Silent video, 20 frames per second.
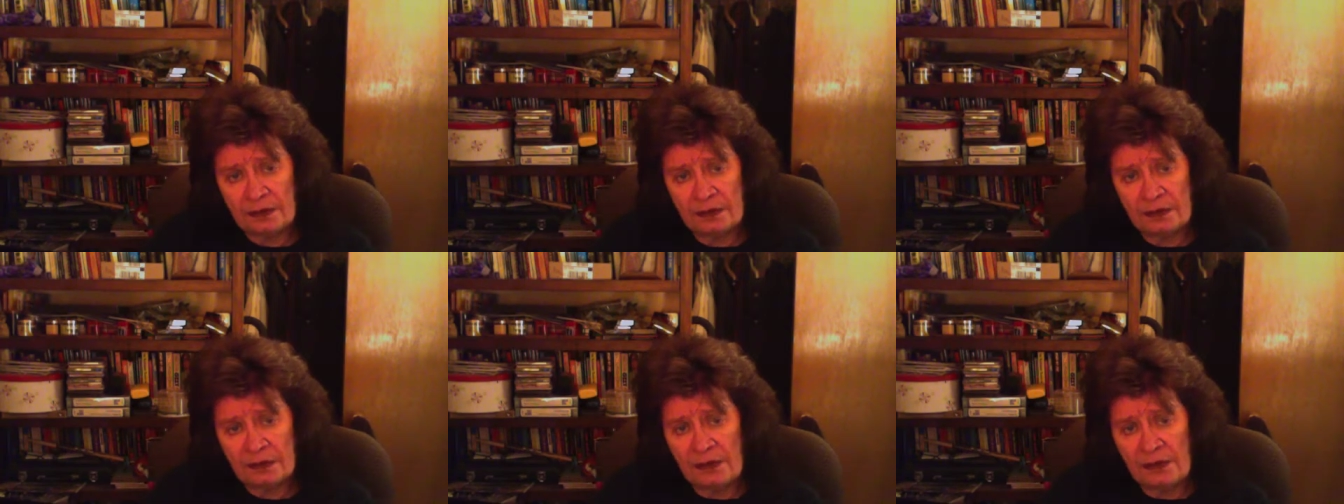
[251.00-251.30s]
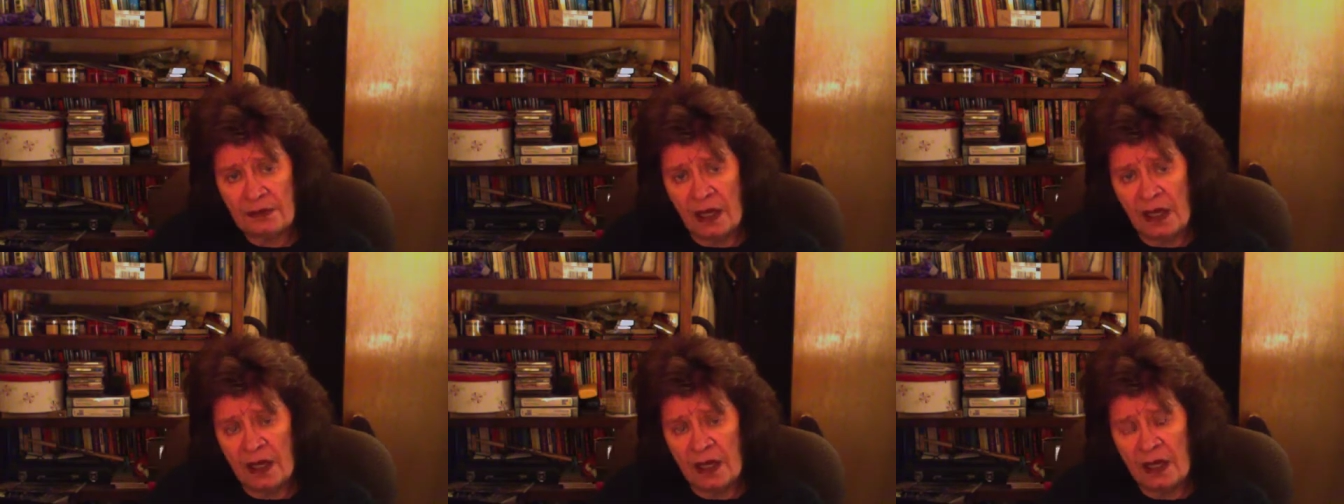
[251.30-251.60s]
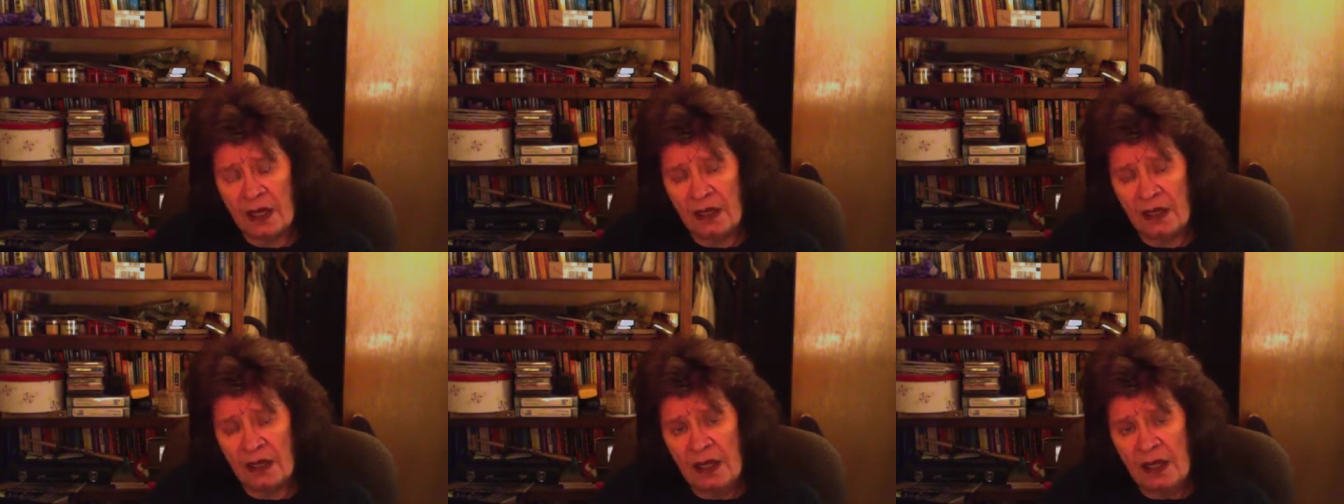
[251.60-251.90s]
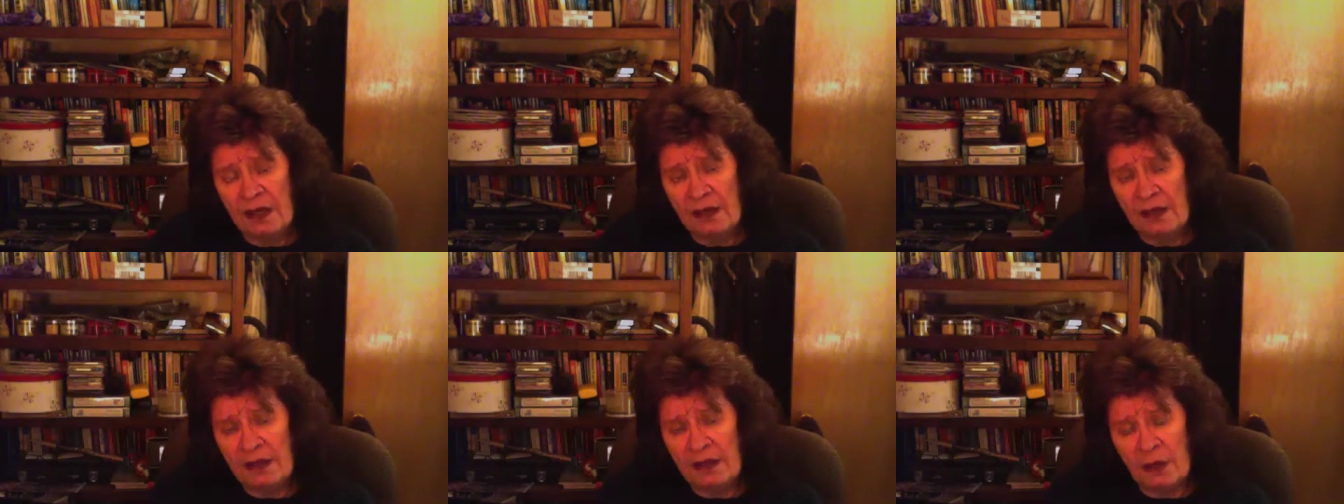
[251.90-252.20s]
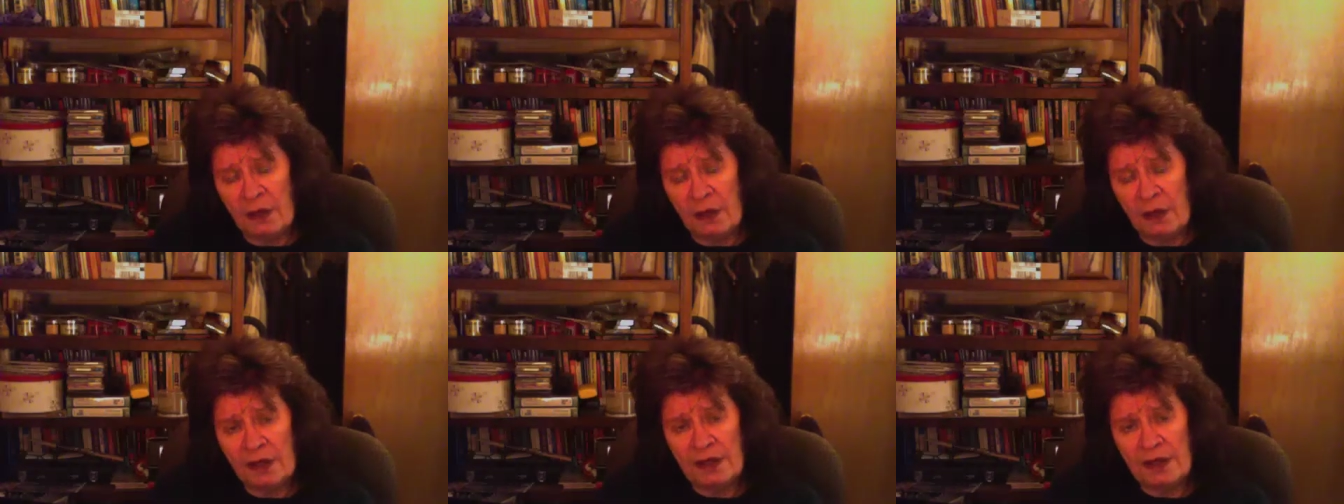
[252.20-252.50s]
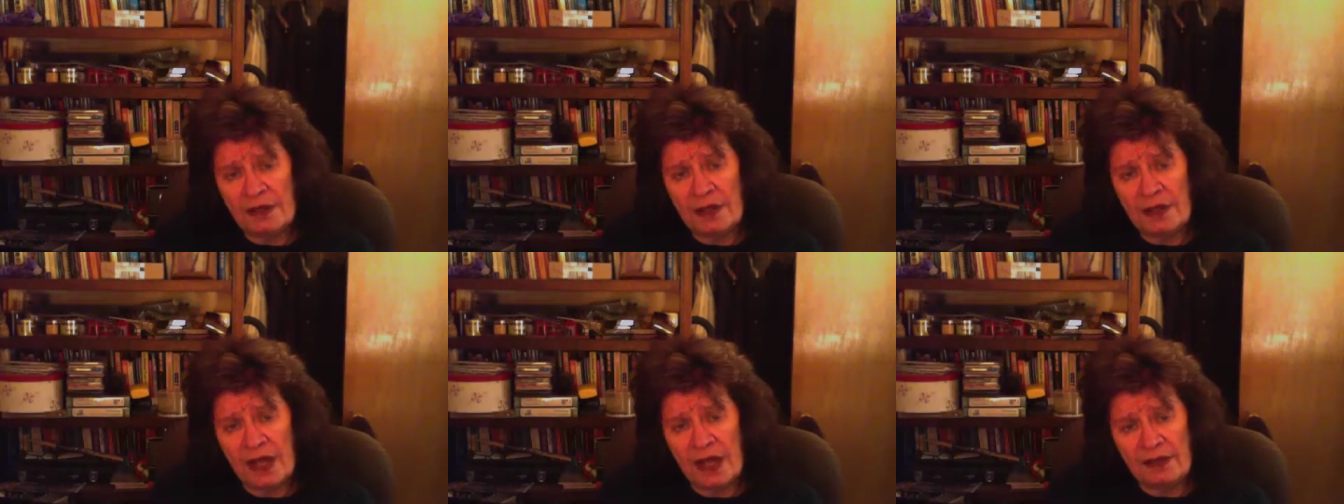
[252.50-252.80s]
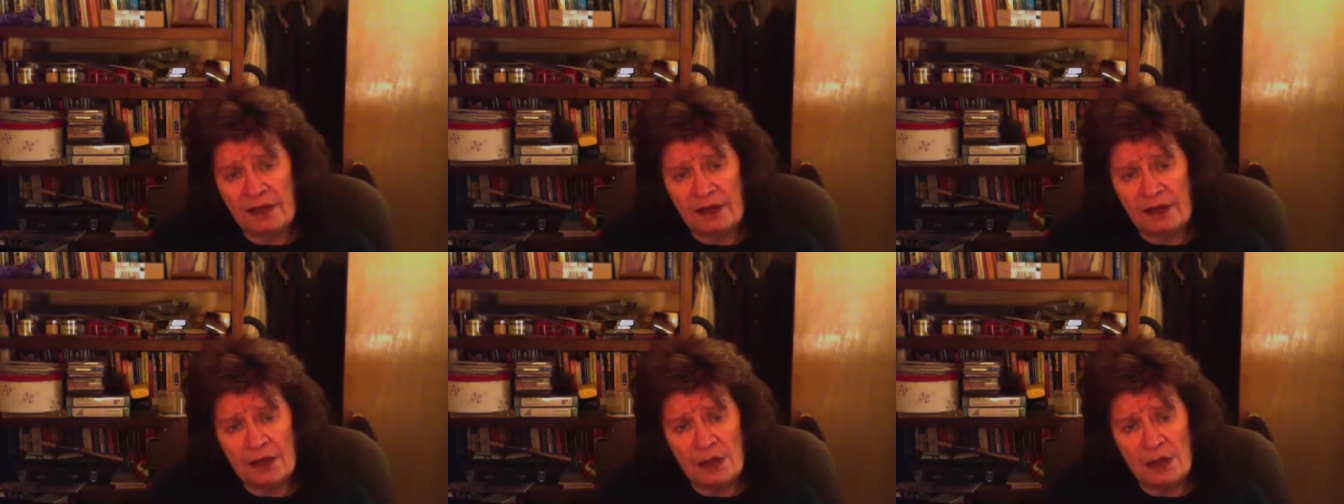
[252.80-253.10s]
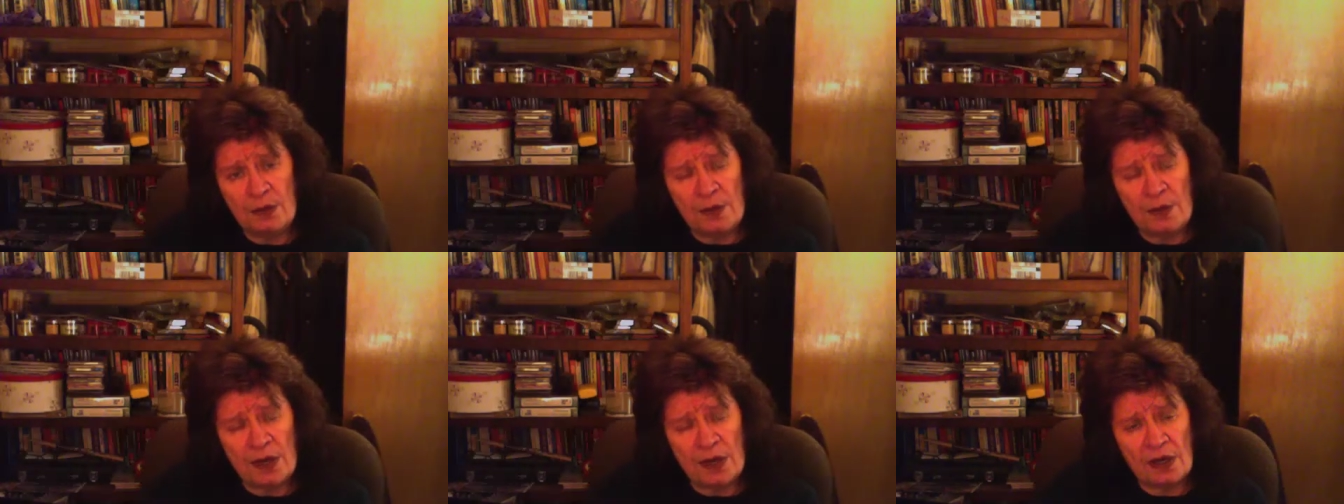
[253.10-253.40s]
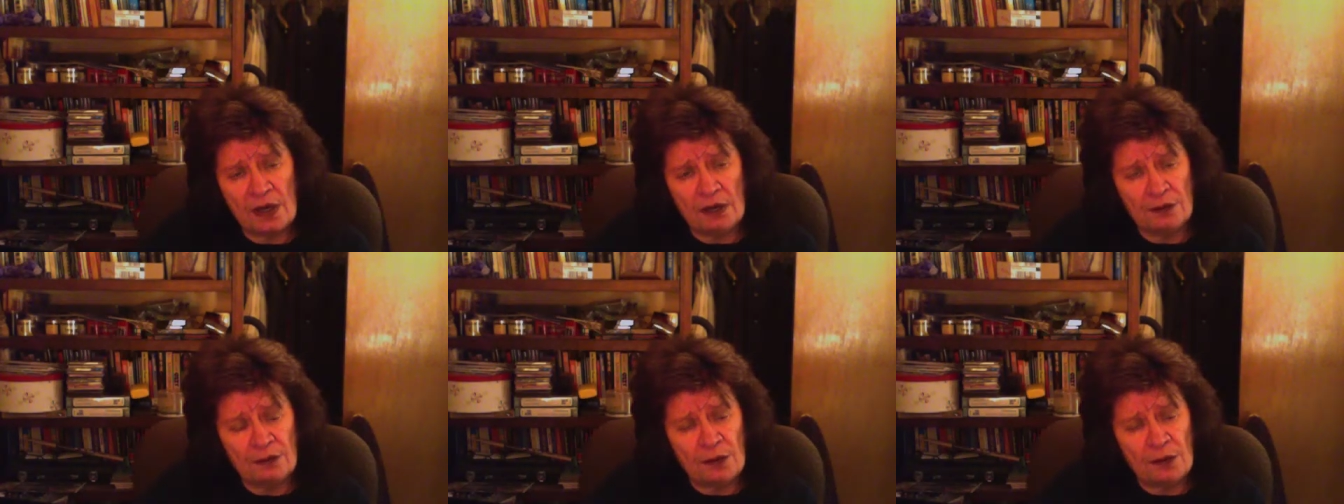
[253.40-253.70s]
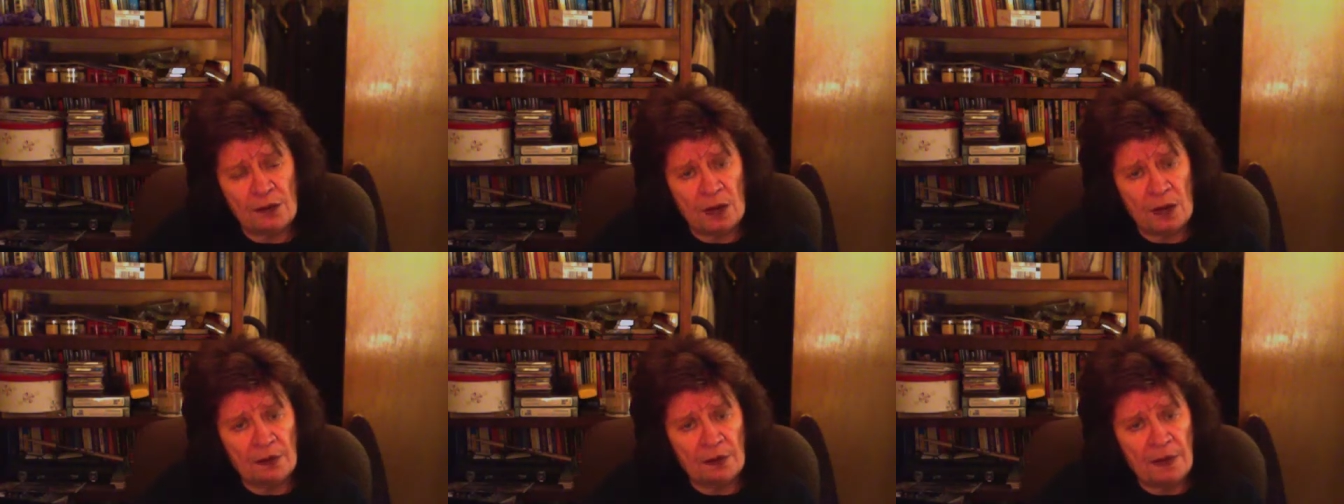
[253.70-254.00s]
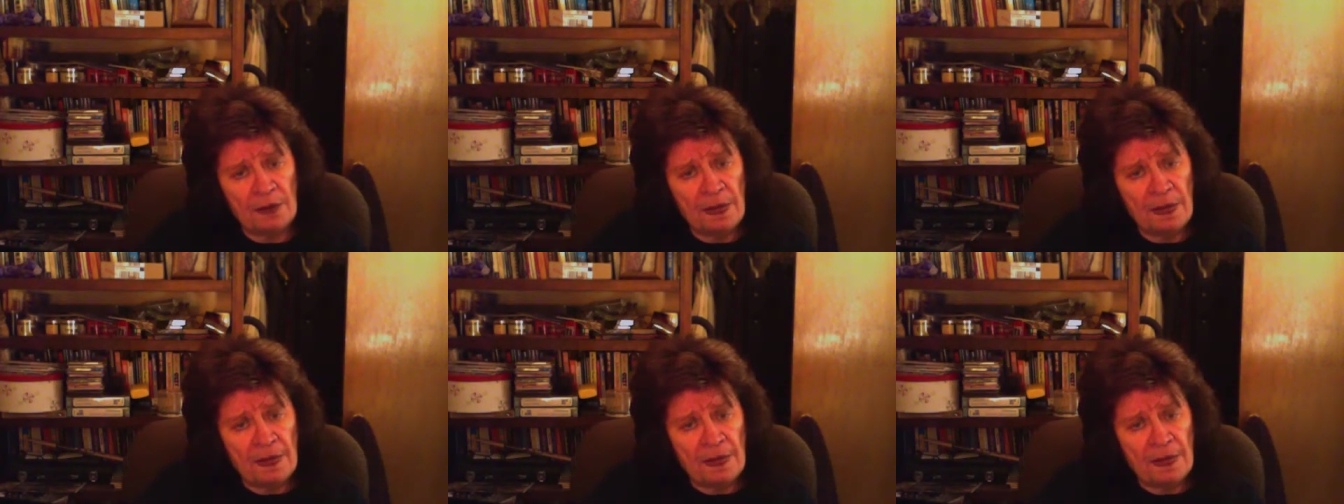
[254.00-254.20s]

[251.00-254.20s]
The other one is like the 2-part form,